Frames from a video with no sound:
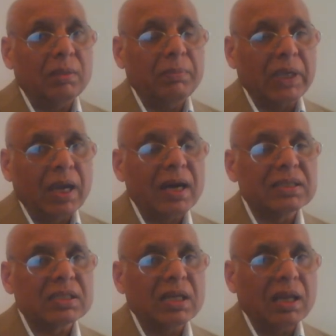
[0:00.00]

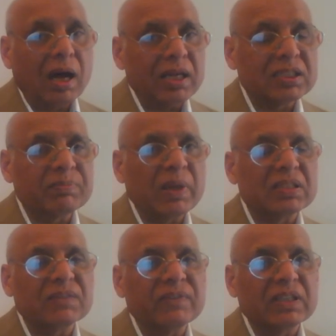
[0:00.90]
because
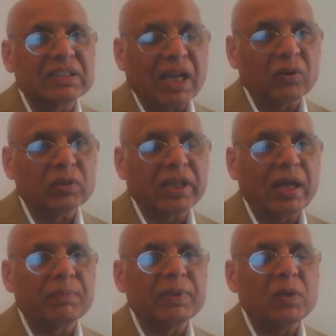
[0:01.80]
non-specific
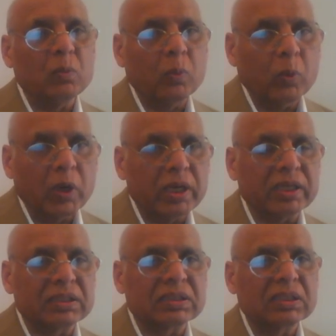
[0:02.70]
psychotherapy
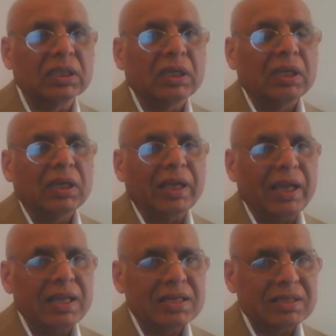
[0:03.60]
works
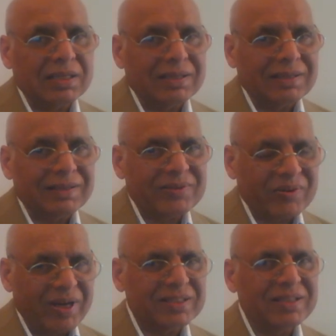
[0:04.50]
in
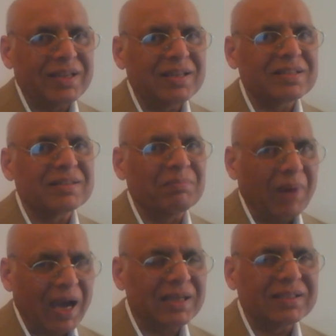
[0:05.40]
transient,
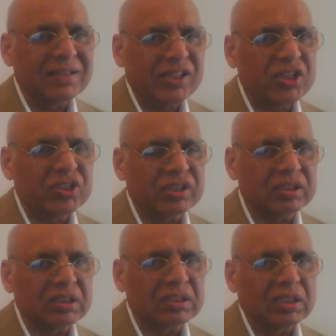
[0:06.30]
mild
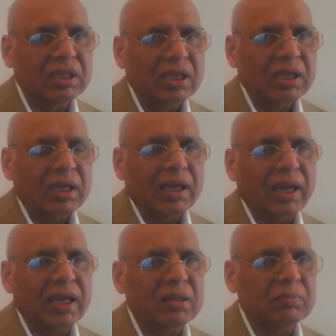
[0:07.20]
conditions,
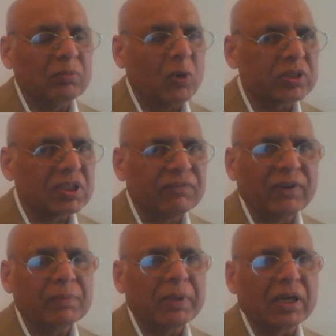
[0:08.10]
and most
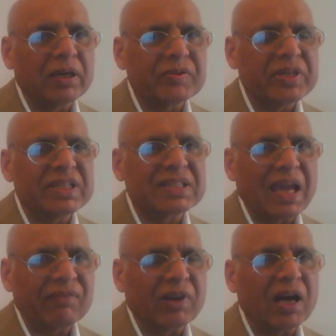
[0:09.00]
developing countries
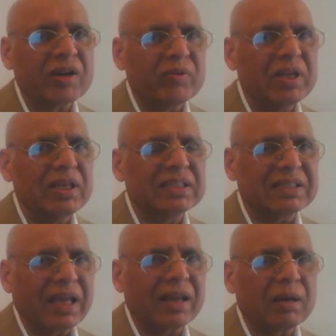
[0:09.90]
have not really
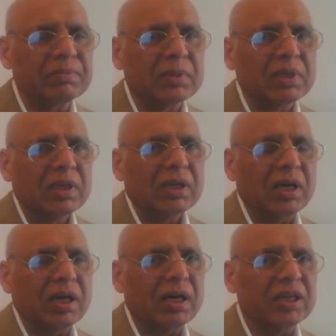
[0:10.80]
set up
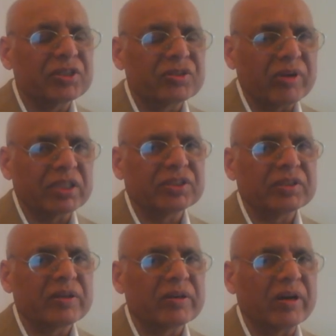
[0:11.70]
a
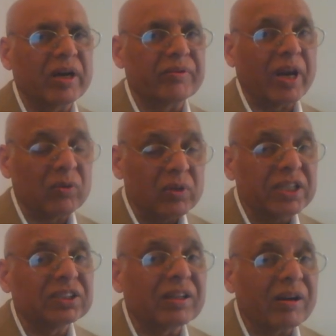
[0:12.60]
structure or
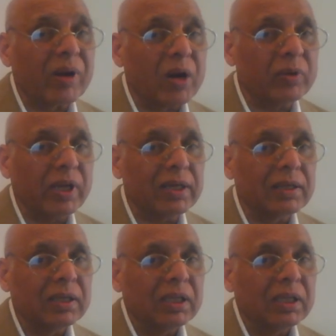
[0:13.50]
regulation around it.